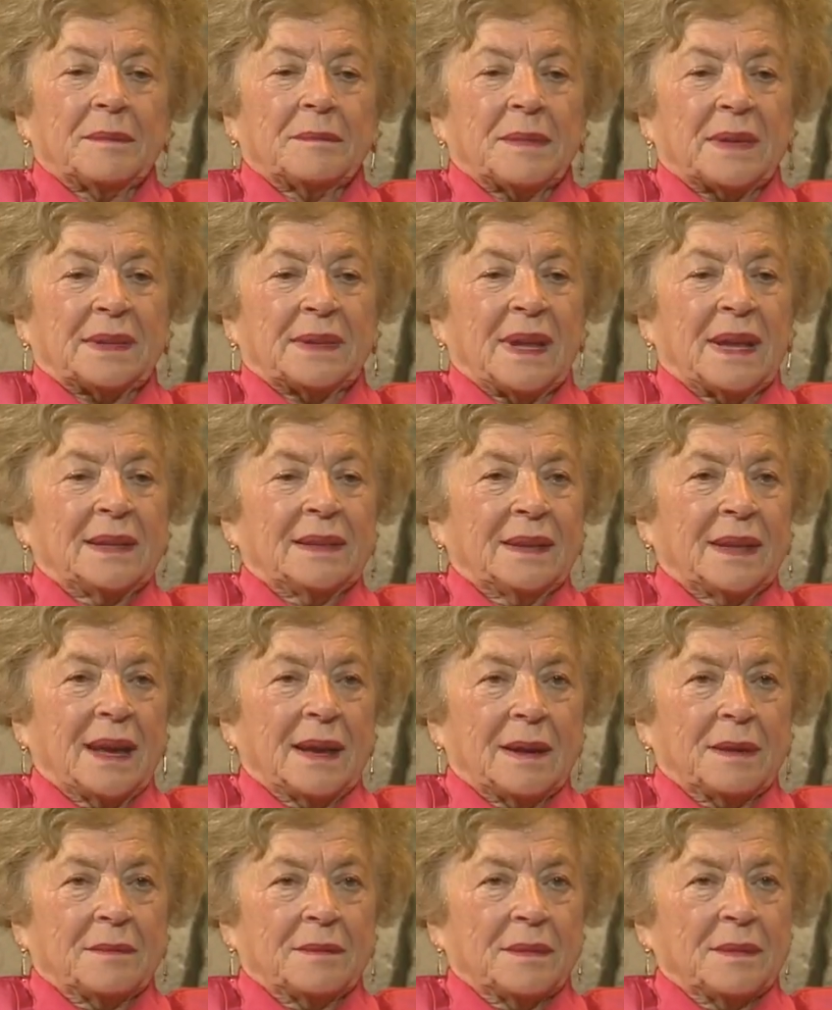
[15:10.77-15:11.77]
But that
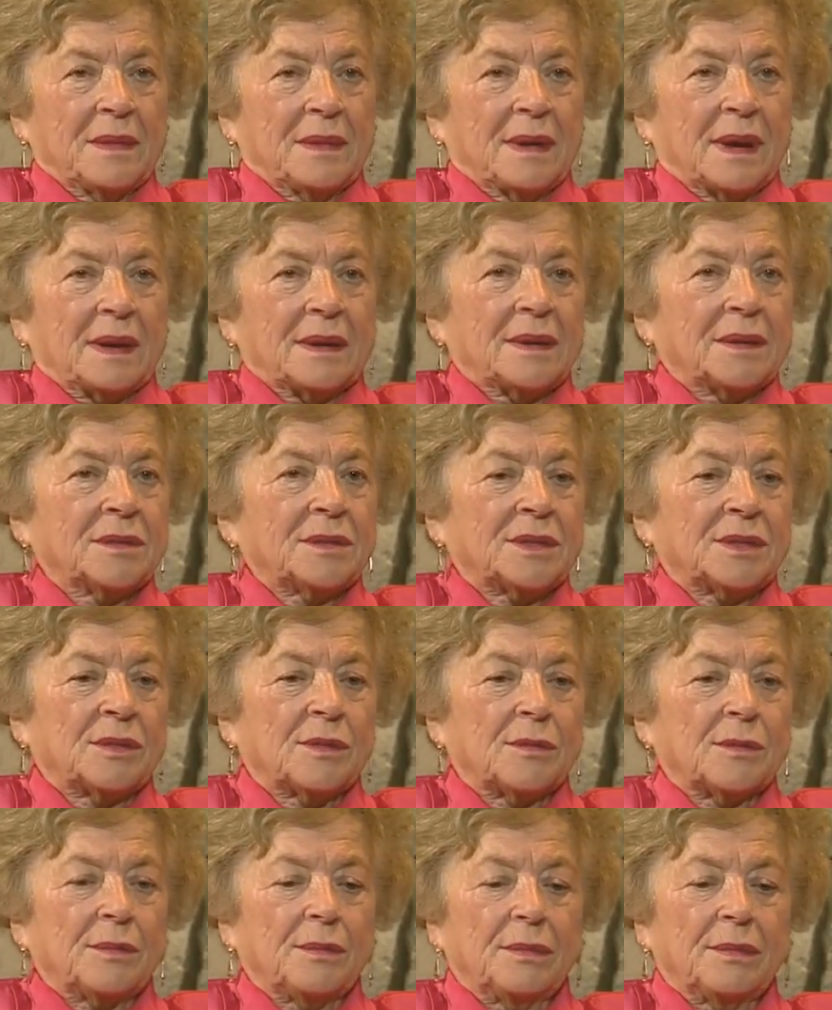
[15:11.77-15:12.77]
time, I used
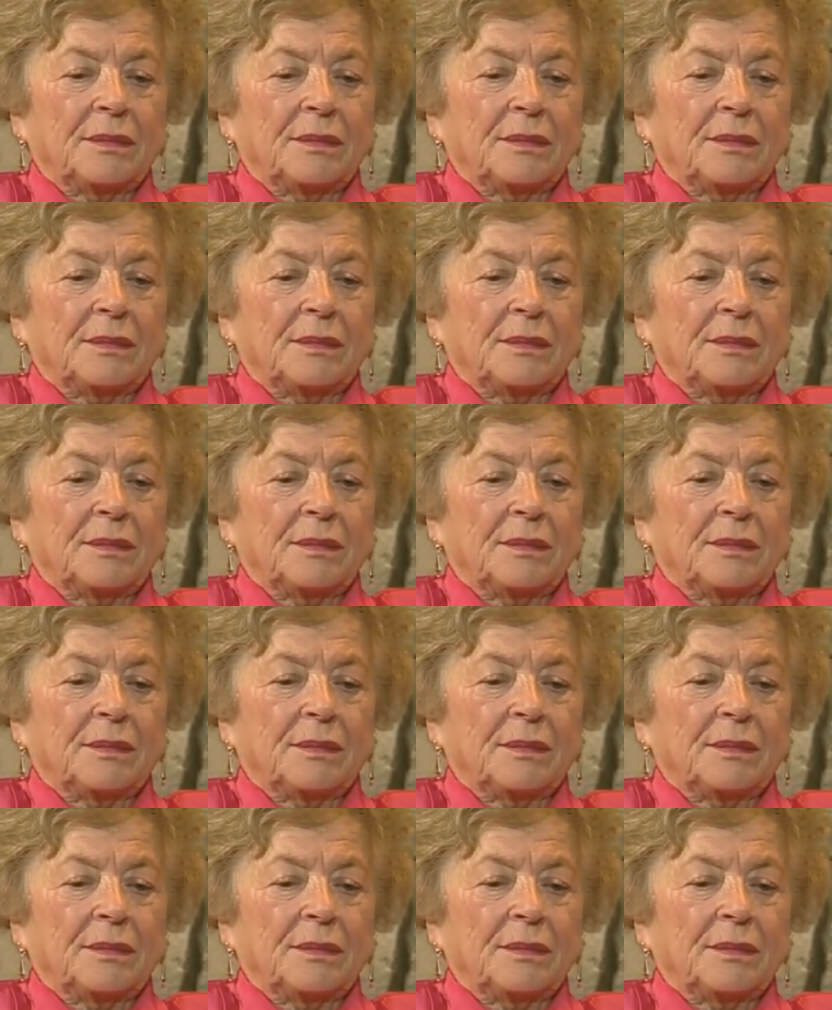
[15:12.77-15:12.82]
to,